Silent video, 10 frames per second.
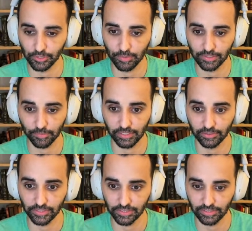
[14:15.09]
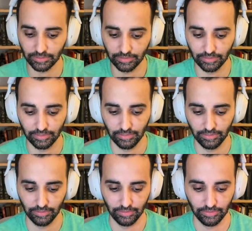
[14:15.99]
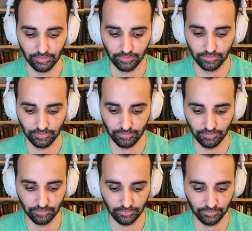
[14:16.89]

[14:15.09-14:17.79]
It should be something else, isn't it?